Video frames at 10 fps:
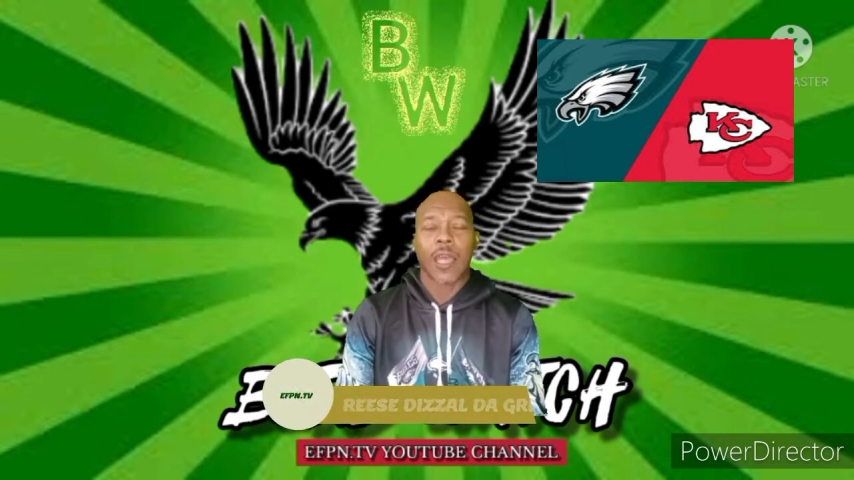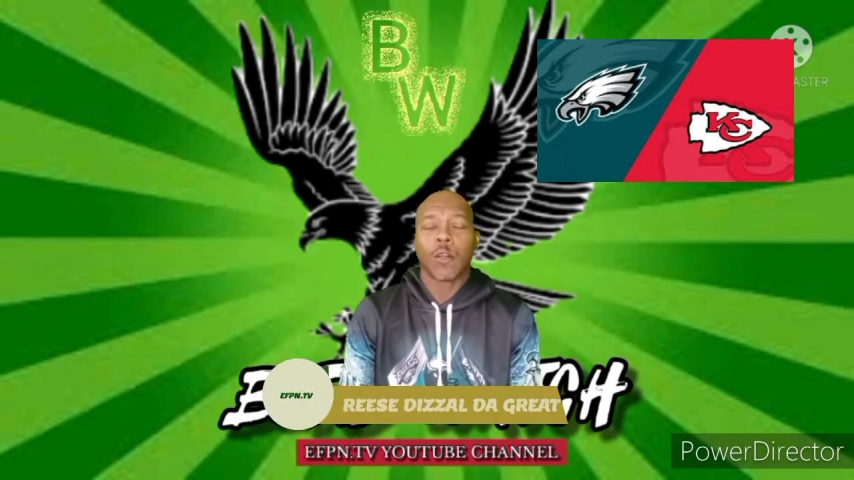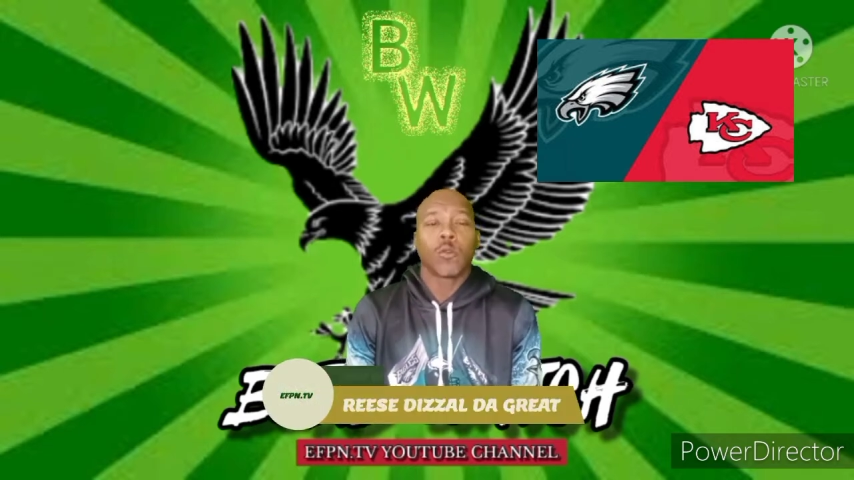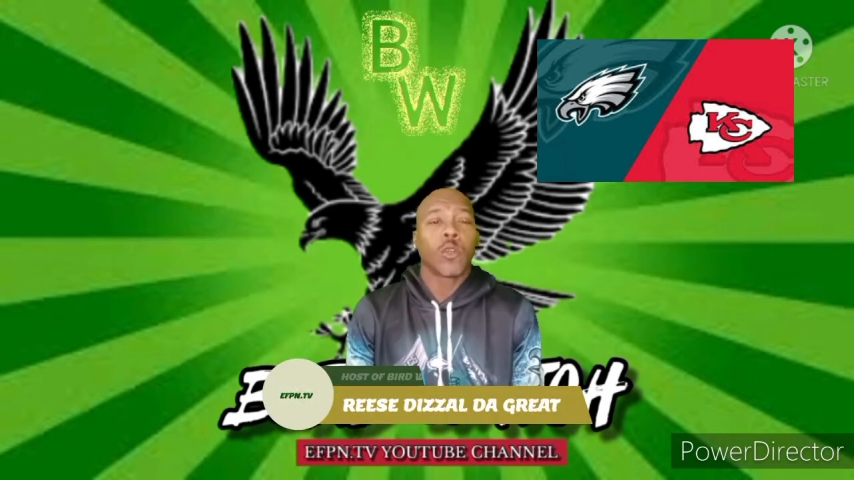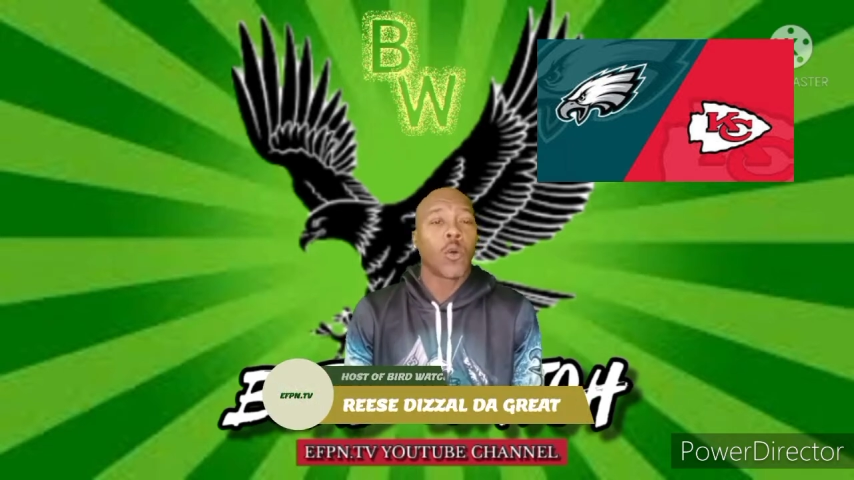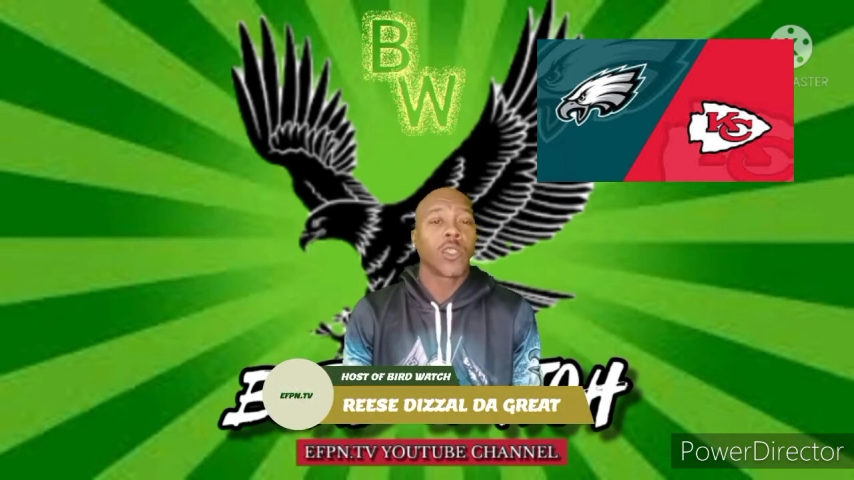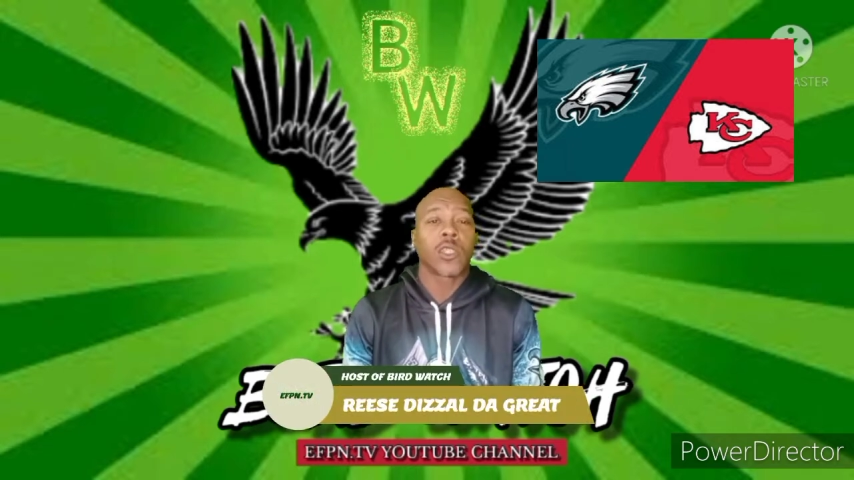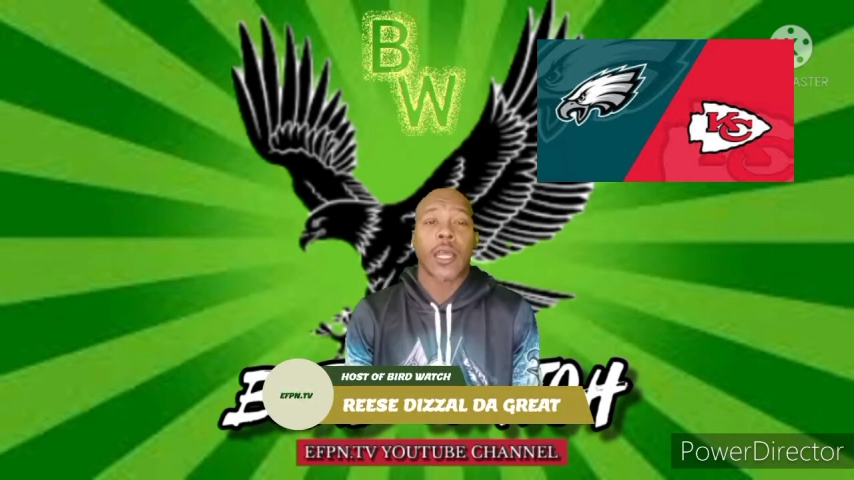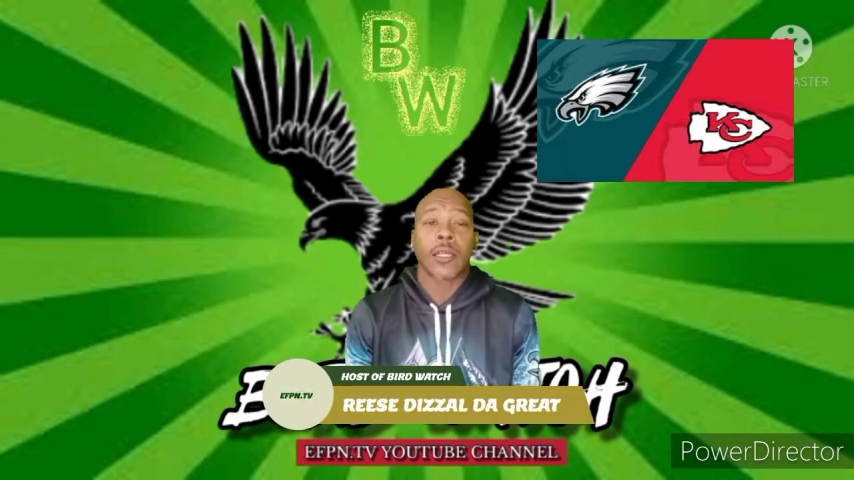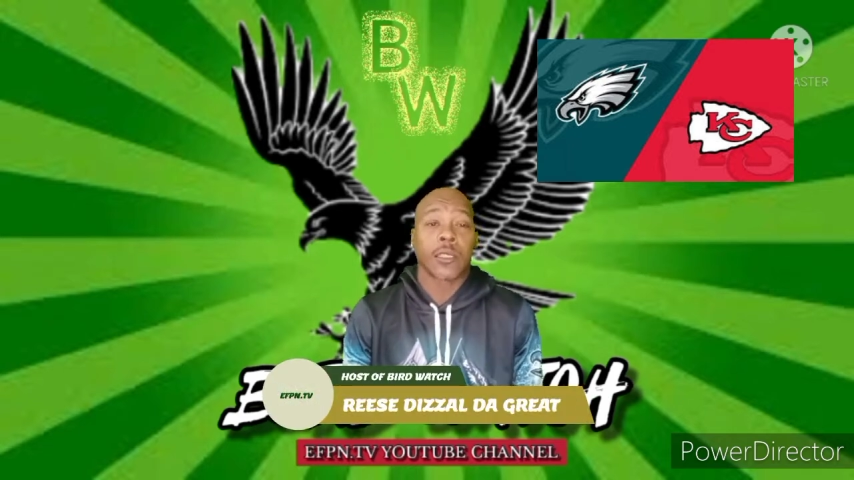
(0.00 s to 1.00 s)
I don't know what
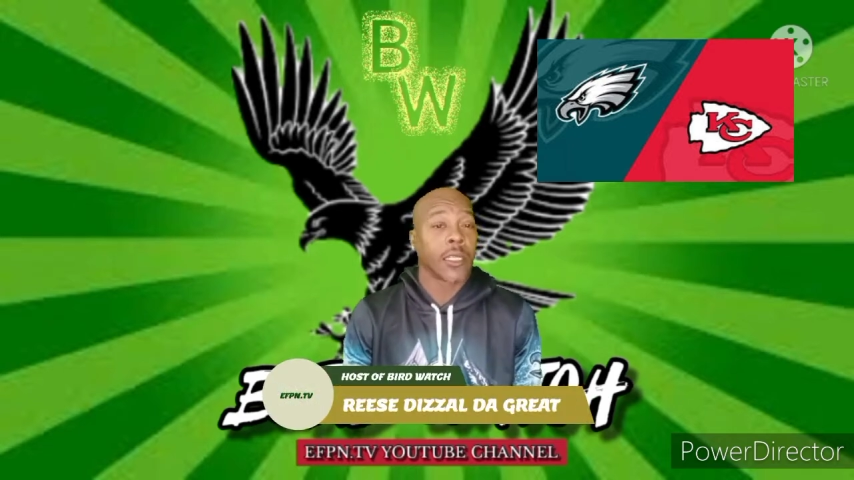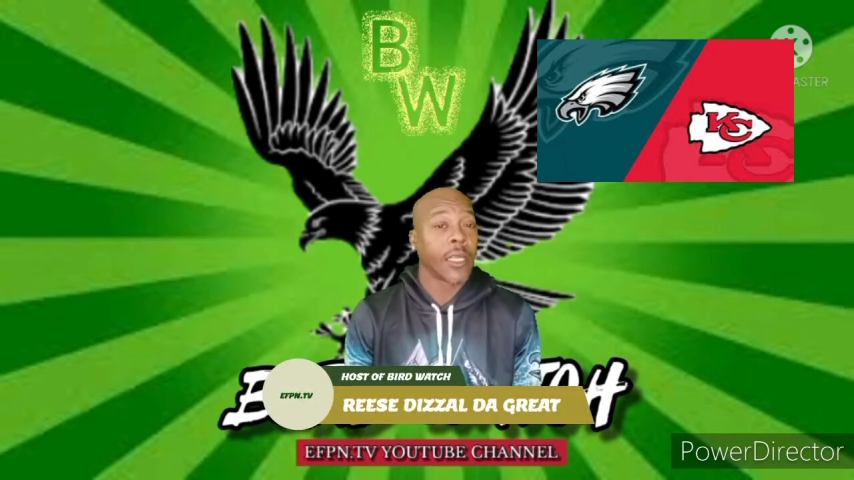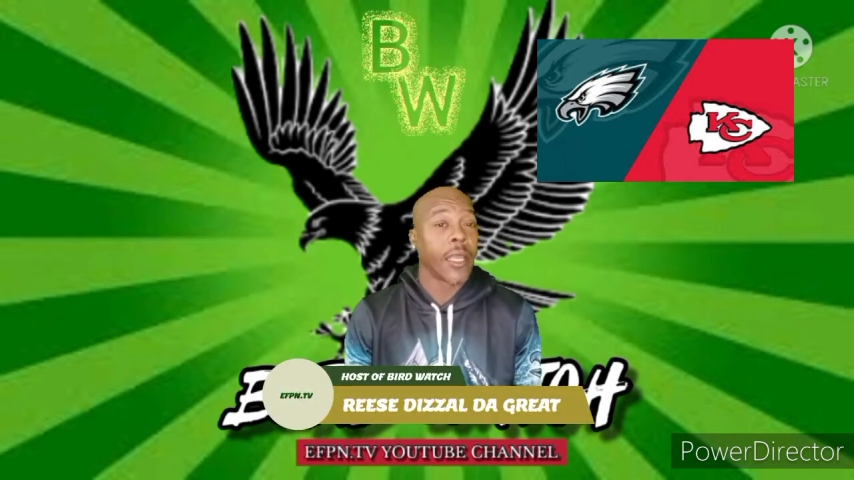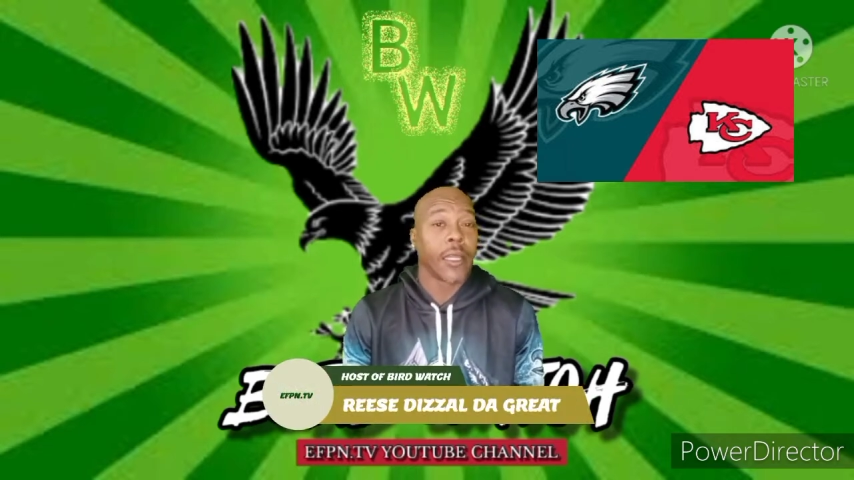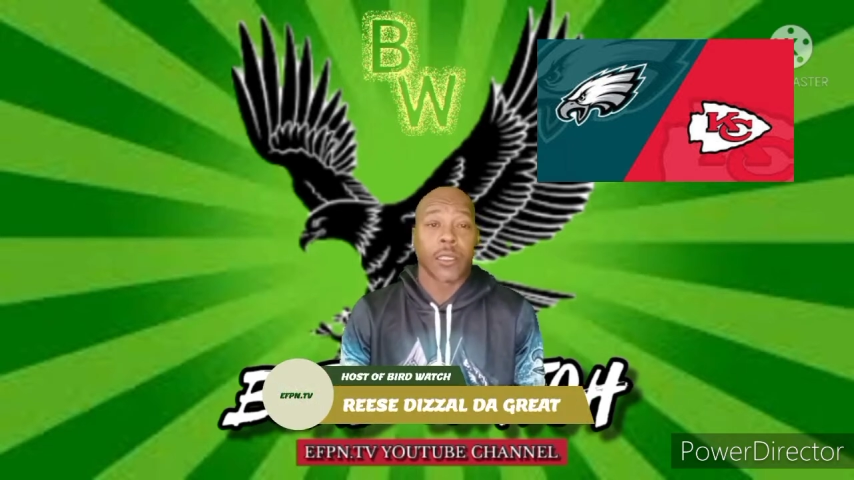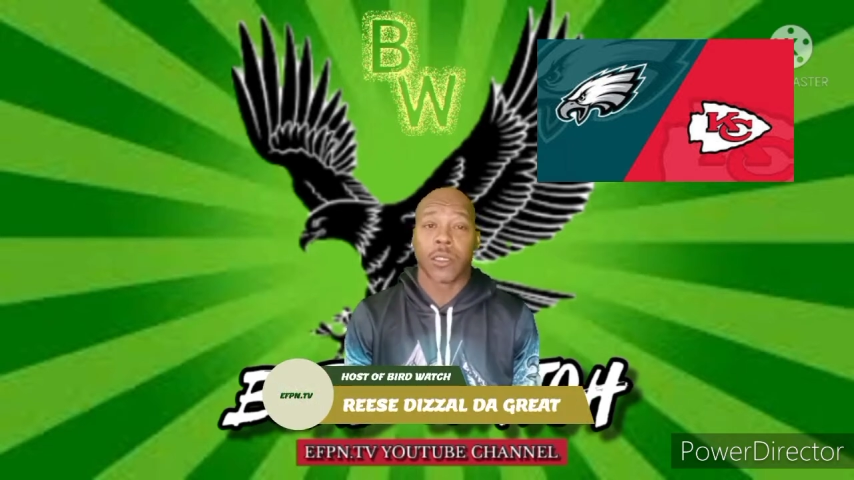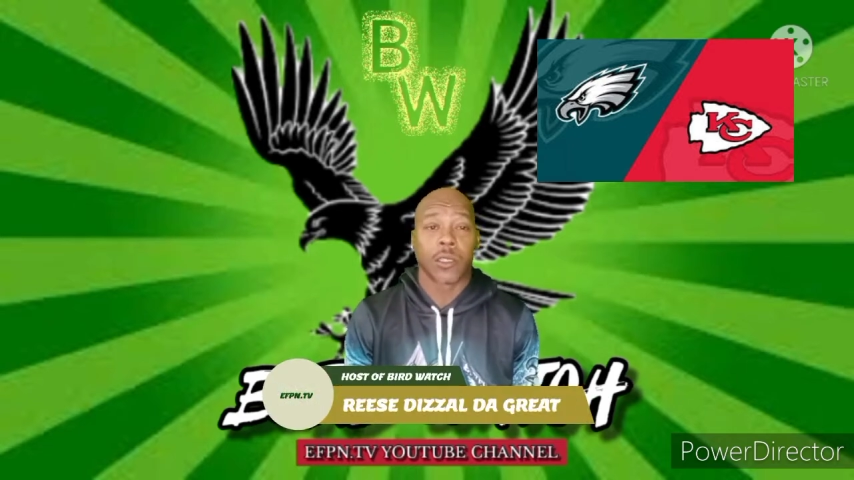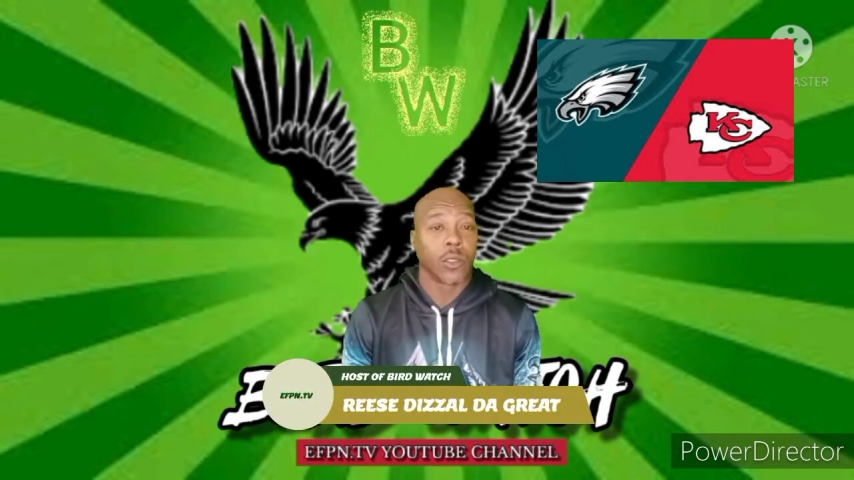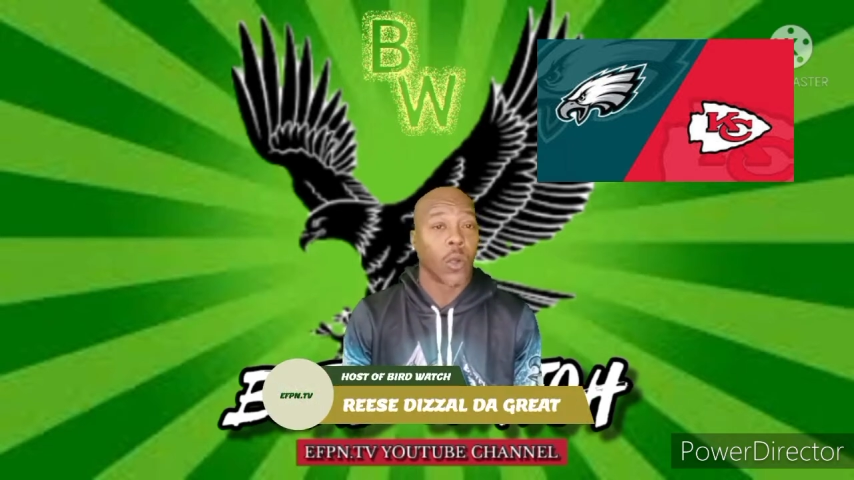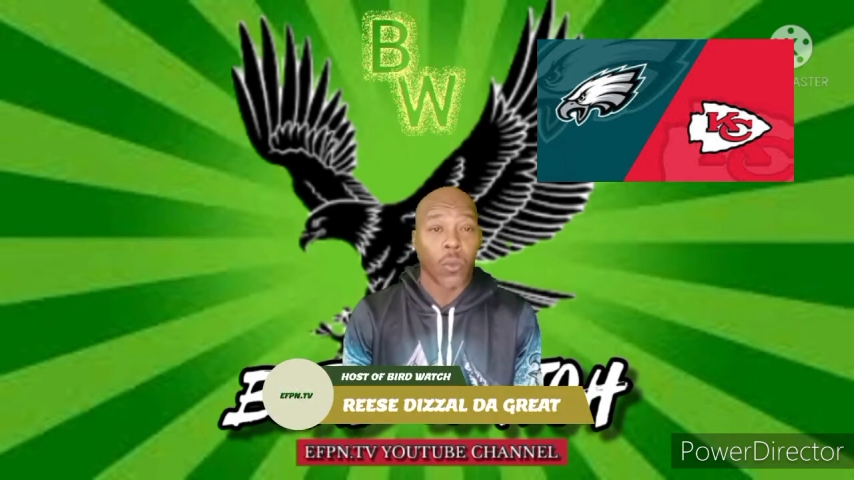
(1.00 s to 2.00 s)
Jonathan Gannon
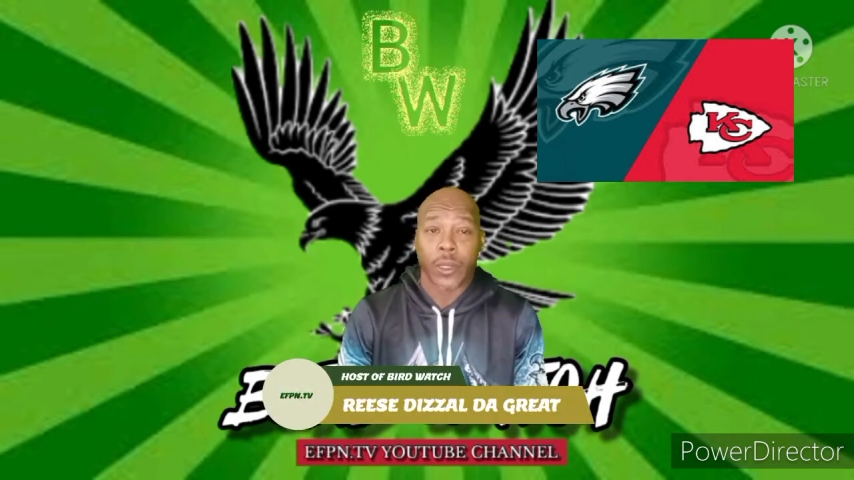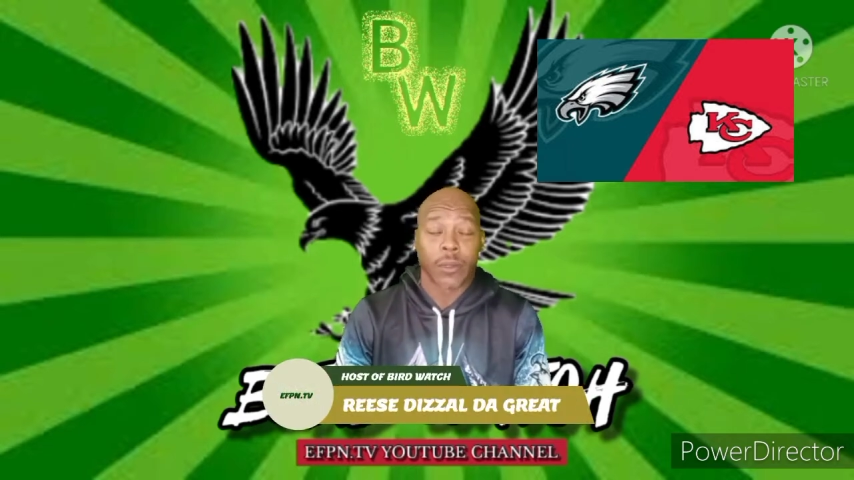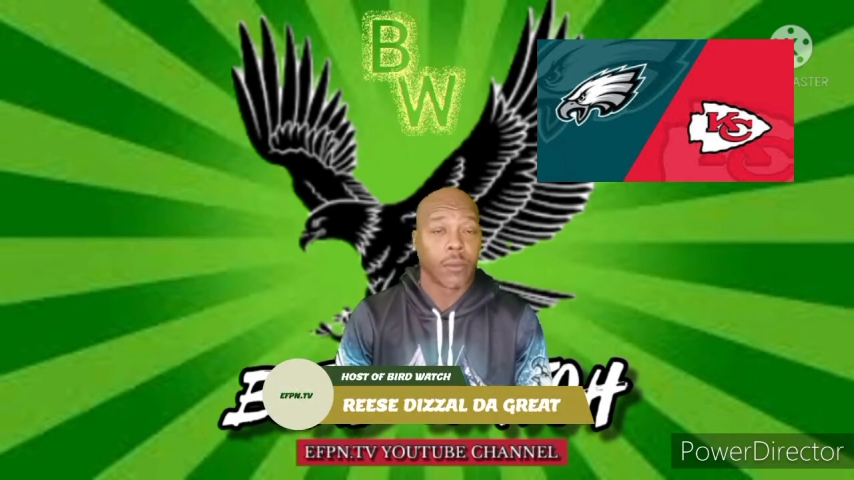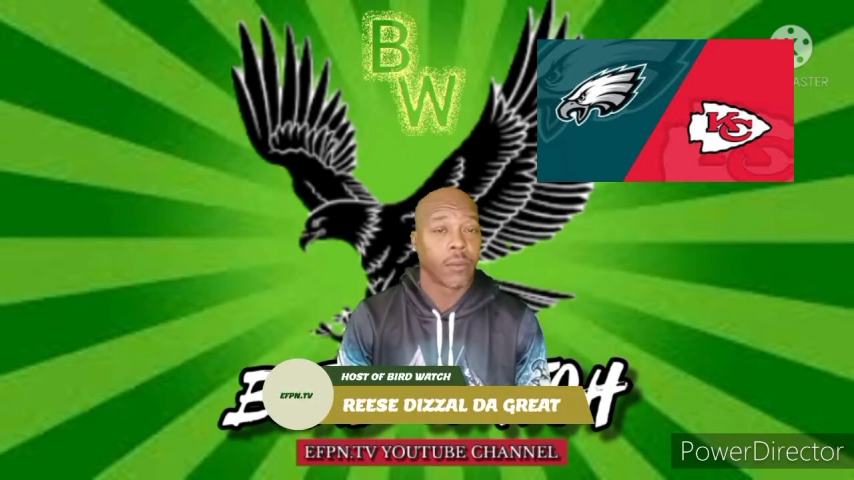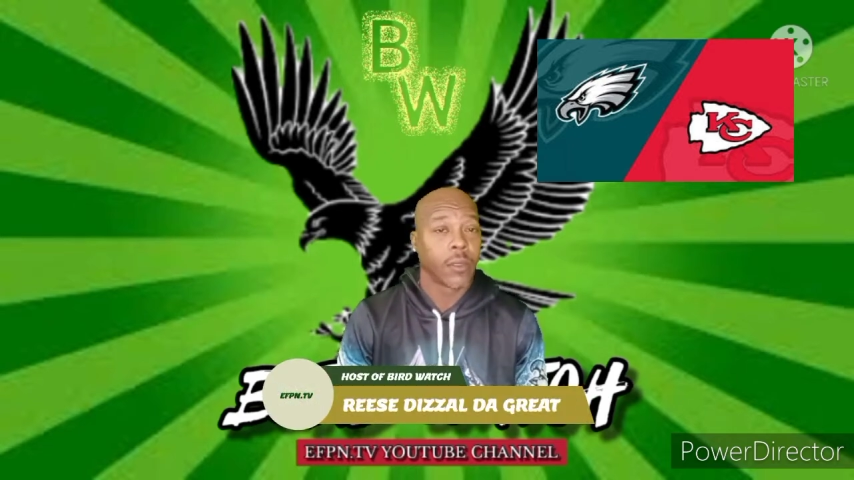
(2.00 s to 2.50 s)
is doing.